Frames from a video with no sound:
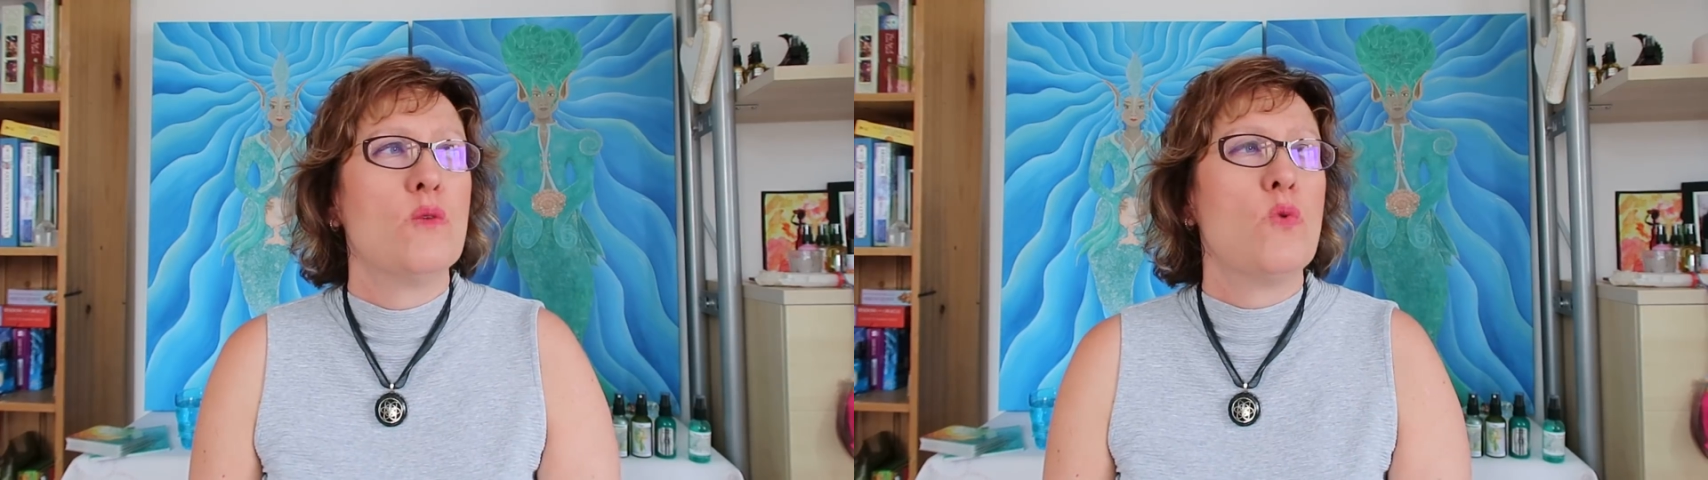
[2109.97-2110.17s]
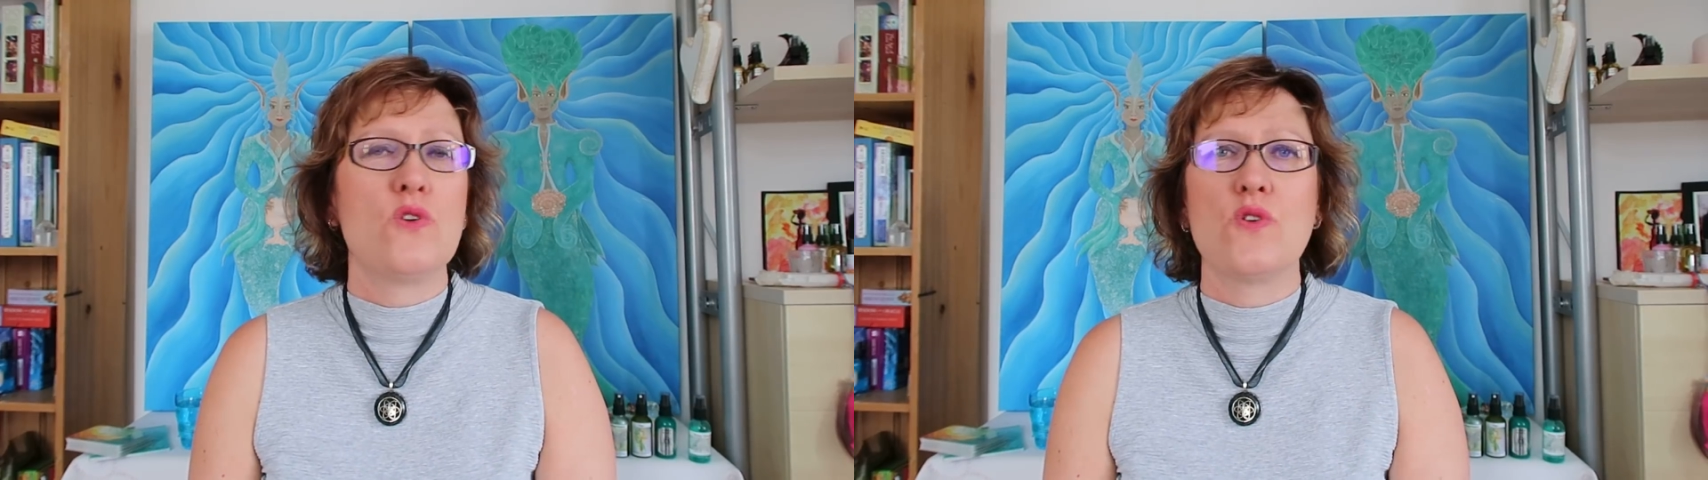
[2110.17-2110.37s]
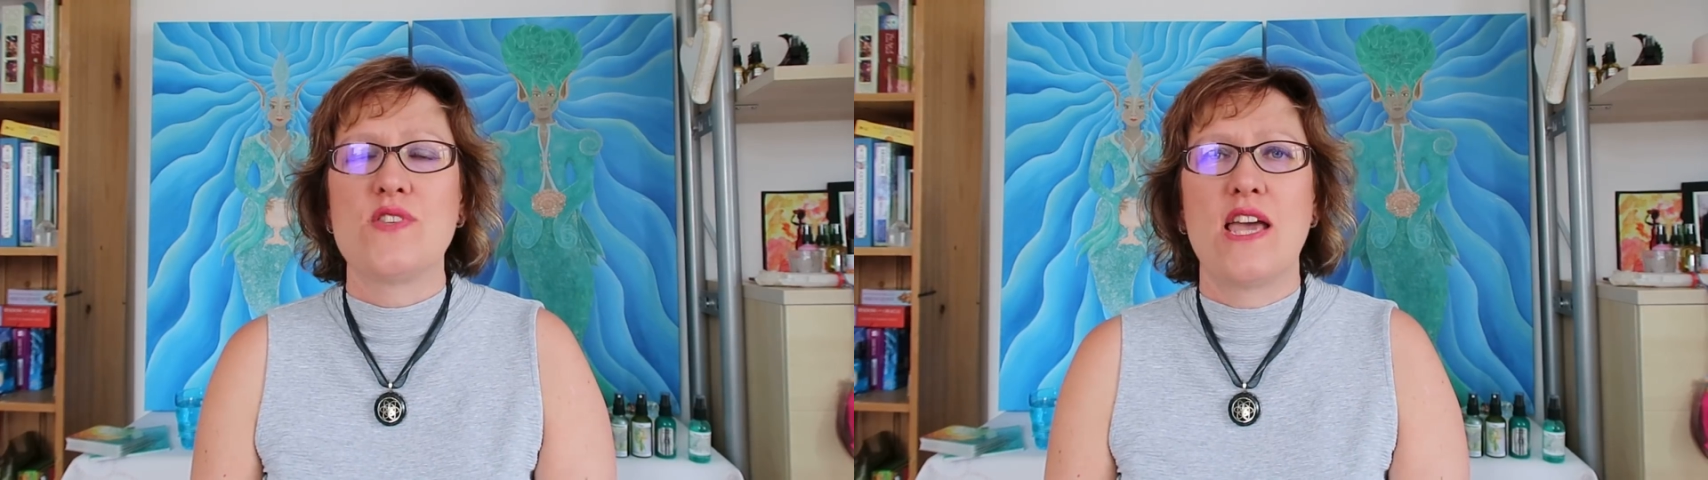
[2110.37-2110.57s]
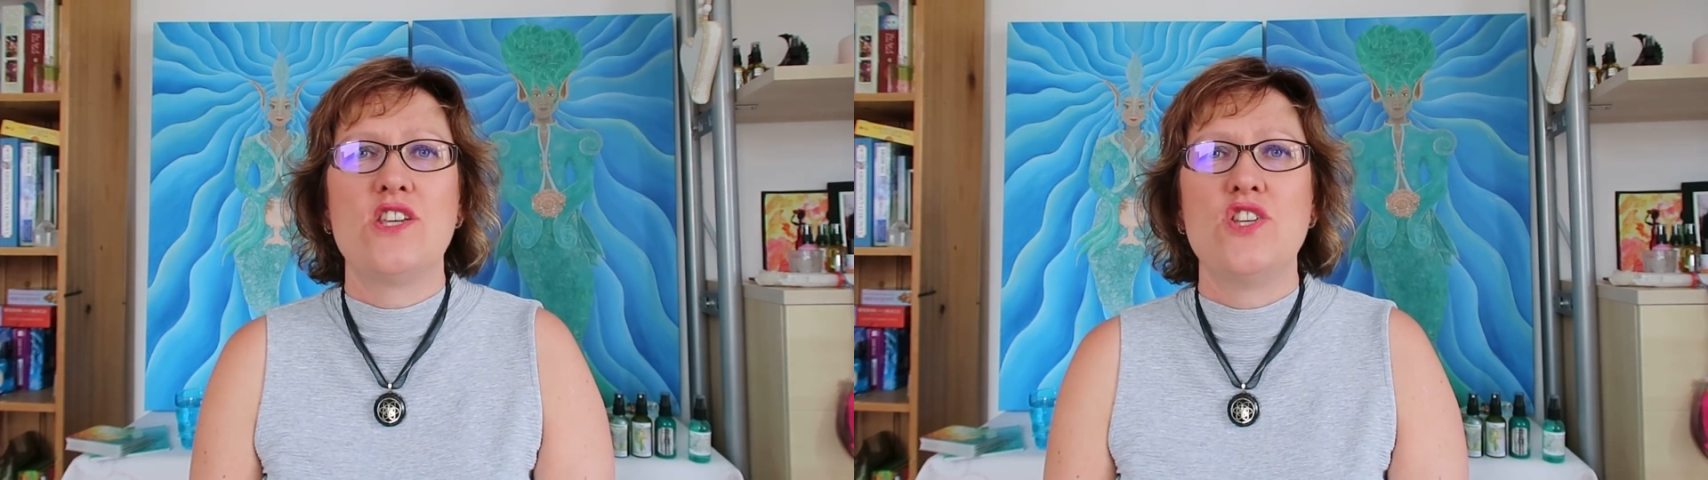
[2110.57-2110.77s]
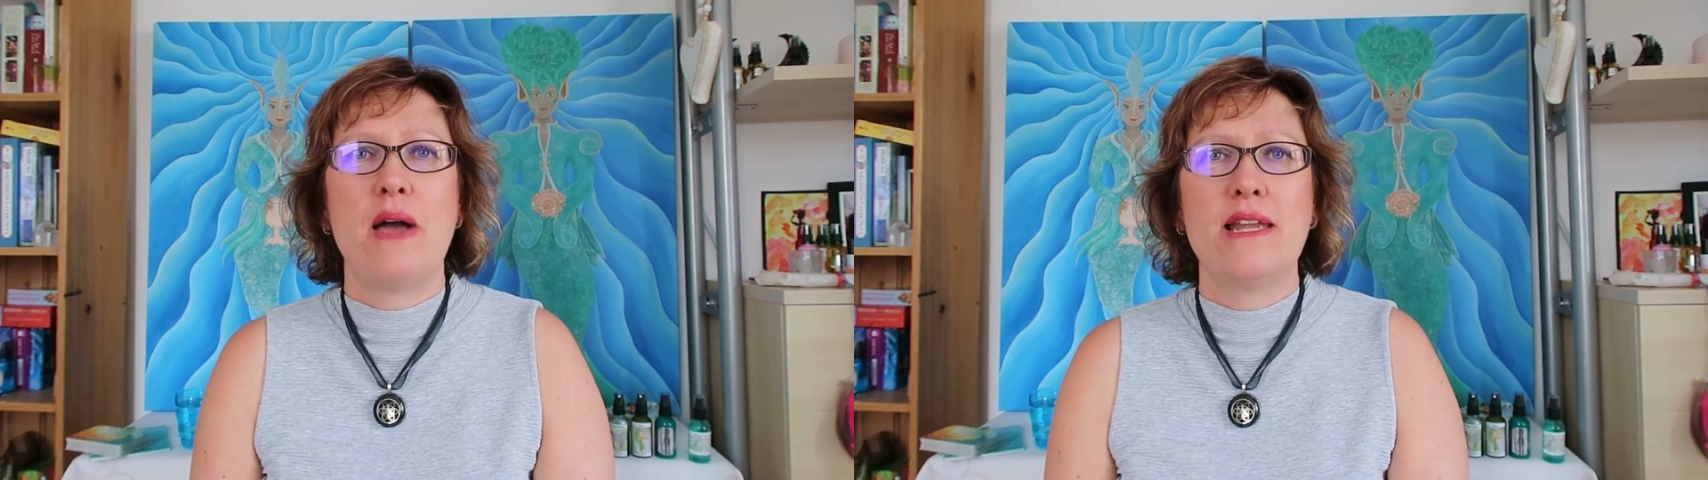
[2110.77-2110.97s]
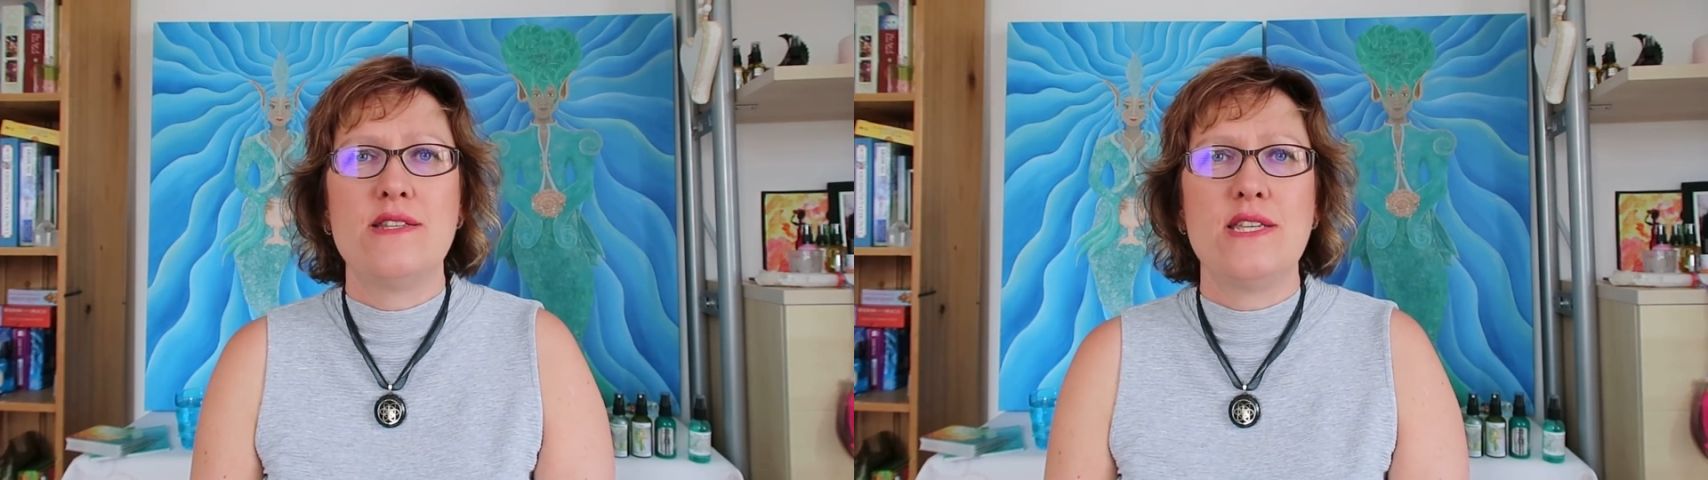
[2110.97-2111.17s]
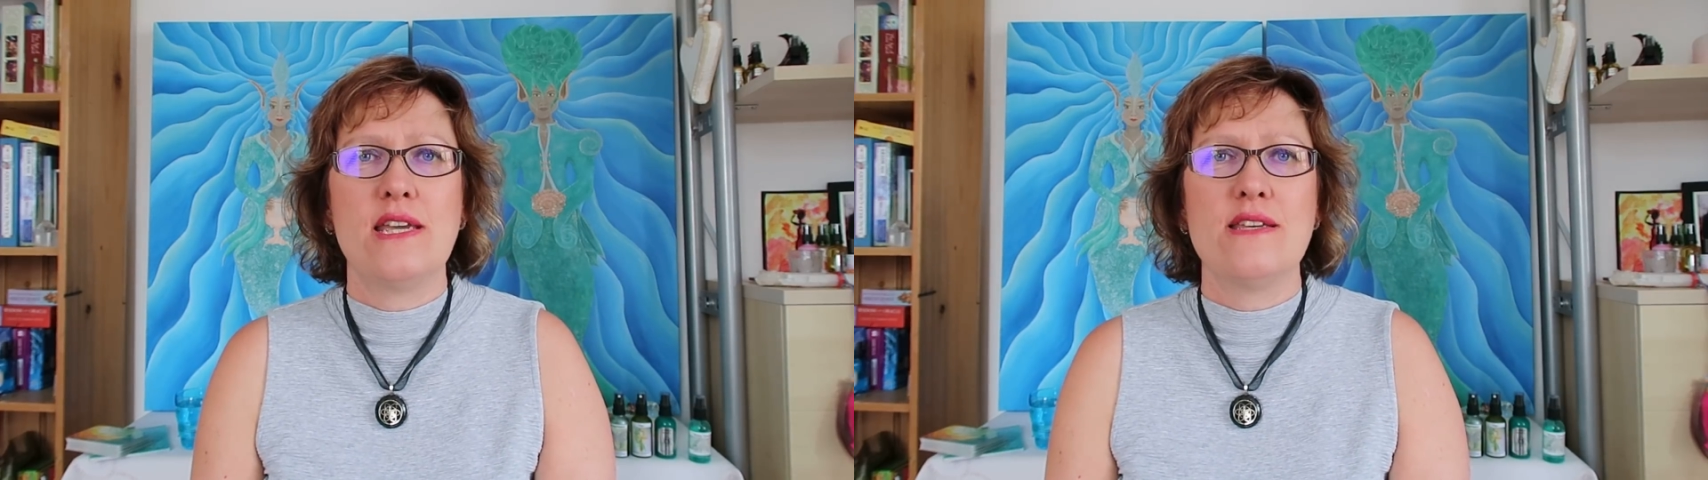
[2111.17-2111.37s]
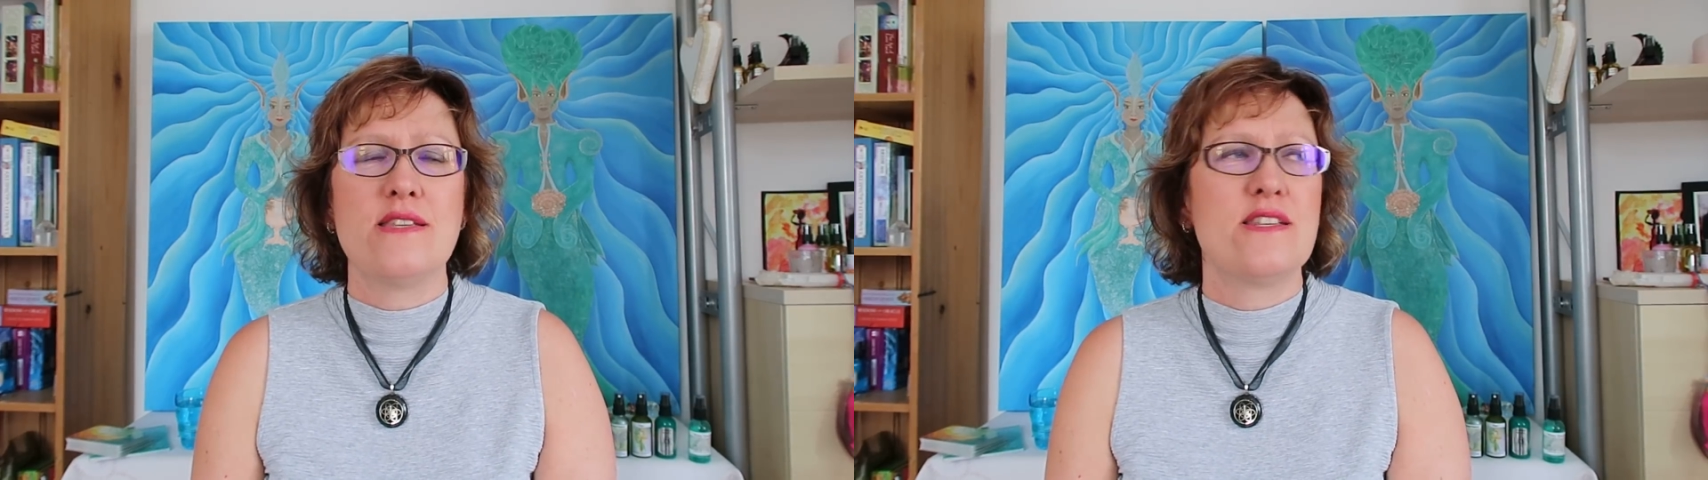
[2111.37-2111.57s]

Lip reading: what your sexuality is.